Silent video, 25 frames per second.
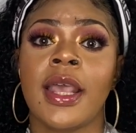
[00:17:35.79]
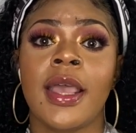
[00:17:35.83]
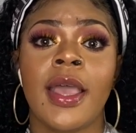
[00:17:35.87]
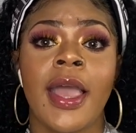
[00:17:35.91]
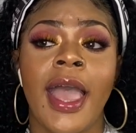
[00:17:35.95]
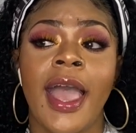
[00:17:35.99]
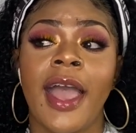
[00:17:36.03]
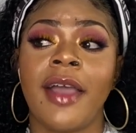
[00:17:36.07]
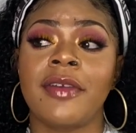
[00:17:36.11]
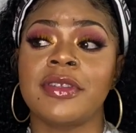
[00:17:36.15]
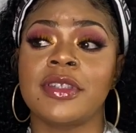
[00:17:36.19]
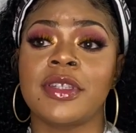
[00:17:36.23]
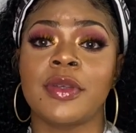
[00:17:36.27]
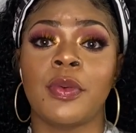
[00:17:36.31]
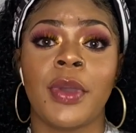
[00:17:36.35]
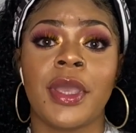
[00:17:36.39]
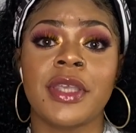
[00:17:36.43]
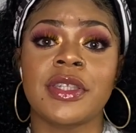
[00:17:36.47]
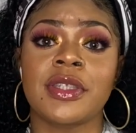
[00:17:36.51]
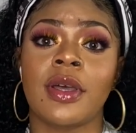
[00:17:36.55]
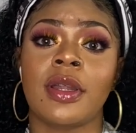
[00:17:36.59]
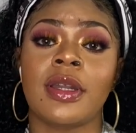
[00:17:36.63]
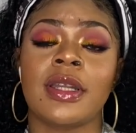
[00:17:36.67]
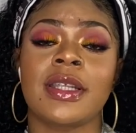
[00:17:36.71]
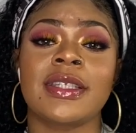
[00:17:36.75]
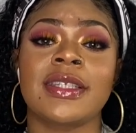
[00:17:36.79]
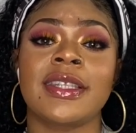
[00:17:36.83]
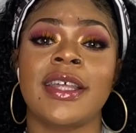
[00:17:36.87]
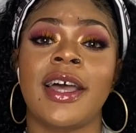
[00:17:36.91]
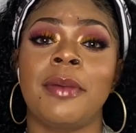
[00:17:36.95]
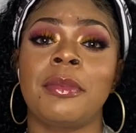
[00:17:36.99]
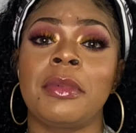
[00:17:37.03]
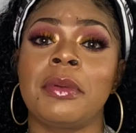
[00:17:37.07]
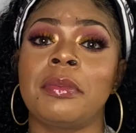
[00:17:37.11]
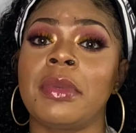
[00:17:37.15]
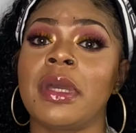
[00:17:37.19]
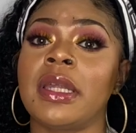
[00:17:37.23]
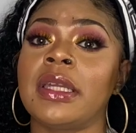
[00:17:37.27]
have to waste all this time
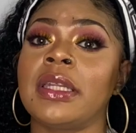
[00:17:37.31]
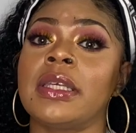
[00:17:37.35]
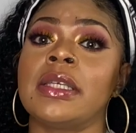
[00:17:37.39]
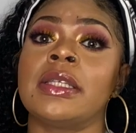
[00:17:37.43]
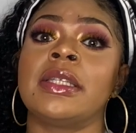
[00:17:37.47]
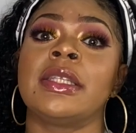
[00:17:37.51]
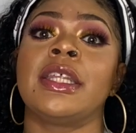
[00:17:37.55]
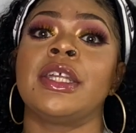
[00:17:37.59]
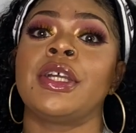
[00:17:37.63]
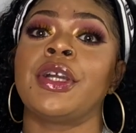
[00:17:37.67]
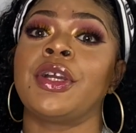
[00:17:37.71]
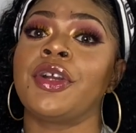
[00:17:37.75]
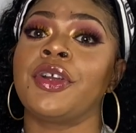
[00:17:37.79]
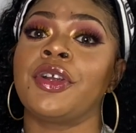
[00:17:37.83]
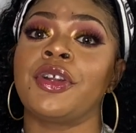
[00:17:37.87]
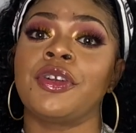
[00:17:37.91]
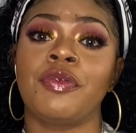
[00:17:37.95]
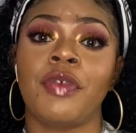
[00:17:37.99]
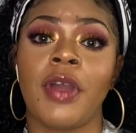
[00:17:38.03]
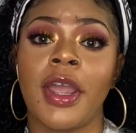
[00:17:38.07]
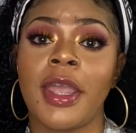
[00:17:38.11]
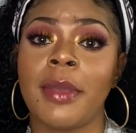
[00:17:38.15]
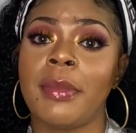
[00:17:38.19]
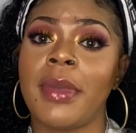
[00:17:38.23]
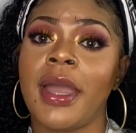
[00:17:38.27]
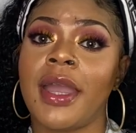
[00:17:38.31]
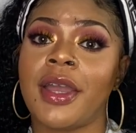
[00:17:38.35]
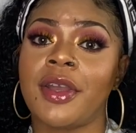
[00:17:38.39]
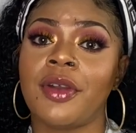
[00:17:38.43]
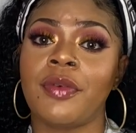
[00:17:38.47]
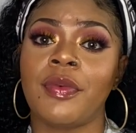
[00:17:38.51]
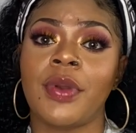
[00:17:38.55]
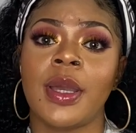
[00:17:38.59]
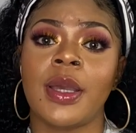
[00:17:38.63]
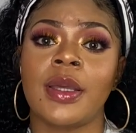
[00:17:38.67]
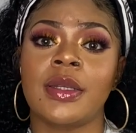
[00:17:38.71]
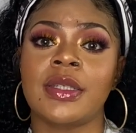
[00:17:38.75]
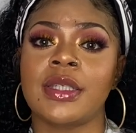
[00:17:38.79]
and money and turn right back
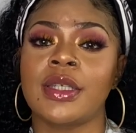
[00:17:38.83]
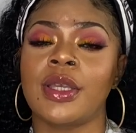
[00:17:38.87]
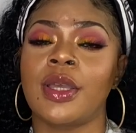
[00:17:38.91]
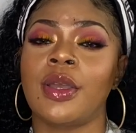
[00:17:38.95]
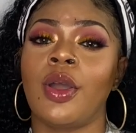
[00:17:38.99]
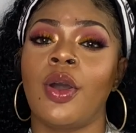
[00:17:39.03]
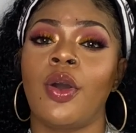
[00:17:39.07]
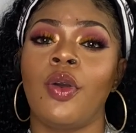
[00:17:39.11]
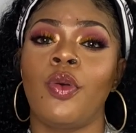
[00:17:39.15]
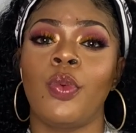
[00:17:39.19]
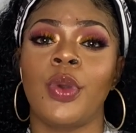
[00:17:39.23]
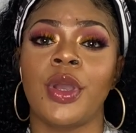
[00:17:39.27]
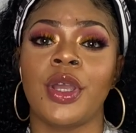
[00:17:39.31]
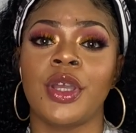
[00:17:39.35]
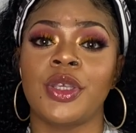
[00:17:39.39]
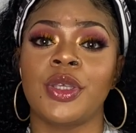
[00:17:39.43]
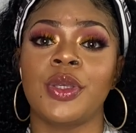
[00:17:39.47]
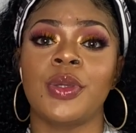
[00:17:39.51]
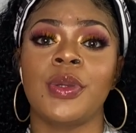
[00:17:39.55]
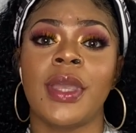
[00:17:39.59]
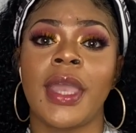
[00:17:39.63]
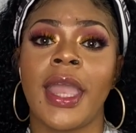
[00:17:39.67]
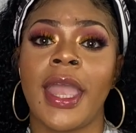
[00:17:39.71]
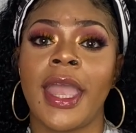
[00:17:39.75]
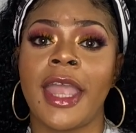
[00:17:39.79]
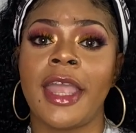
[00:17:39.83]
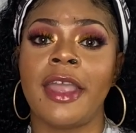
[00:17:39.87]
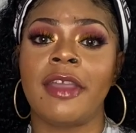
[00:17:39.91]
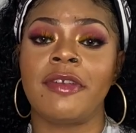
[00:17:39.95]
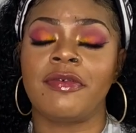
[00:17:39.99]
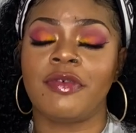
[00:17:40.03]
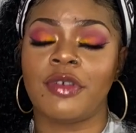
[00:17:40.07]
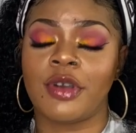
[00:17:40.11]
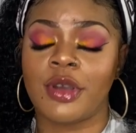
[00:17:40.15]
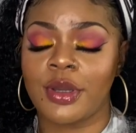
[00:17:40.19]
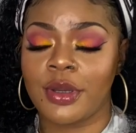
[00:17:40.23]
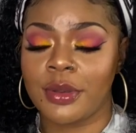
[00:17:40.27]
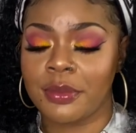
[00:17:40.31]
around and go where you came
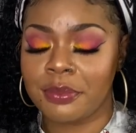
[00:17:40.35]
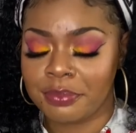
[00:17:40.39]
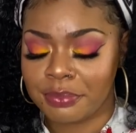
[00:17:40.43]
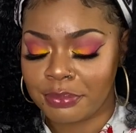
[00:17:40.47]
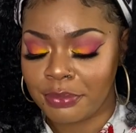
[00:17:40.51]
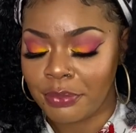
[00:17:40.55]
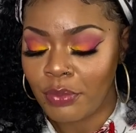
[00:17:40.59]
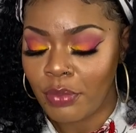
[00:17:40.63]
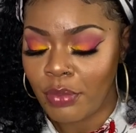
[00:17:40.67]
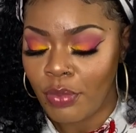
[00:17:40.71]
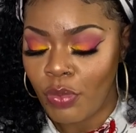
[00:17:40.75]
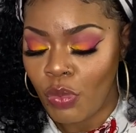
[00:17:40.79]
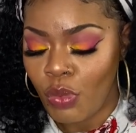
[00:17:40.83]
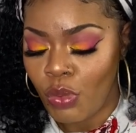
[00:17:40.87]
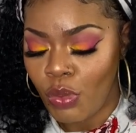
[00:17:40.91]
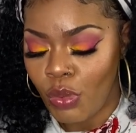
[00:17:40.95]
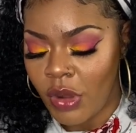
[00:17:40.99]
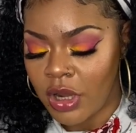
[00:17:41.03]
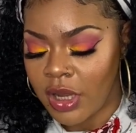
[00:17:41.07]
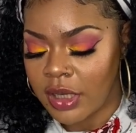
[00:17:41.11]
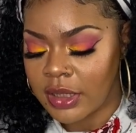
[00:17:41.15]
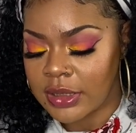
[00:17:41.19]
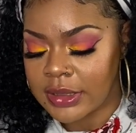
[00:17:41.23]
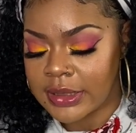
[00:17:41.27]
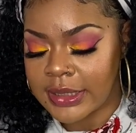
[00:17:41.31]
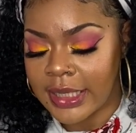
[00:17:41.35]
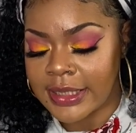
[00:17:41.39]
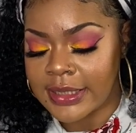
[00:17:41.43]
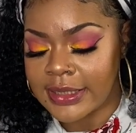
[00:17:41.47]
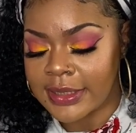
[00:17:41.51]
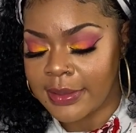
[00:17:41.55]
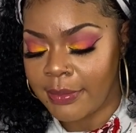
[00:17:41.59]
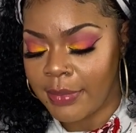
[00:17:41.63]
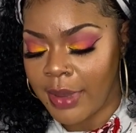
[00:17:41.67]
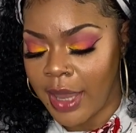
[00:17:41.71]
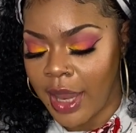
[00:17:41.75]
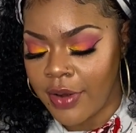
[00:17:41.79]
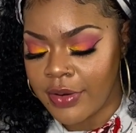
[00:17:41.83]
from. That's
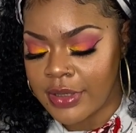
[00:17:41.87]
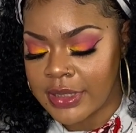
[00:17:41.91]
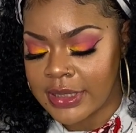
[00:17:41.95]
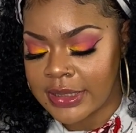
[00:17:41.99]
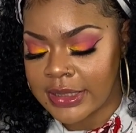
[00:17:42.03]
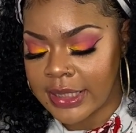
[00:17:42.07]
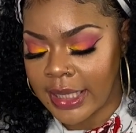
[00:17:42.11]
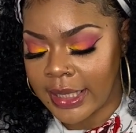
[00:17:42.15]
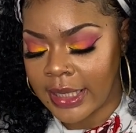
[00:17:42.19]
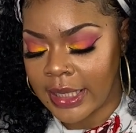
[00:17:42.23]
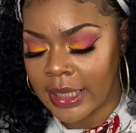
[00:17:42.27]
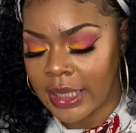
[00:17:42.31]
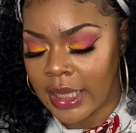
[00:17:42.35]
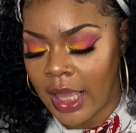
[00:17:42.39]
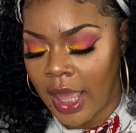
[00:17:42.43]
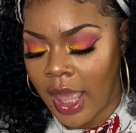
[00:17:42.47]
embarrassing.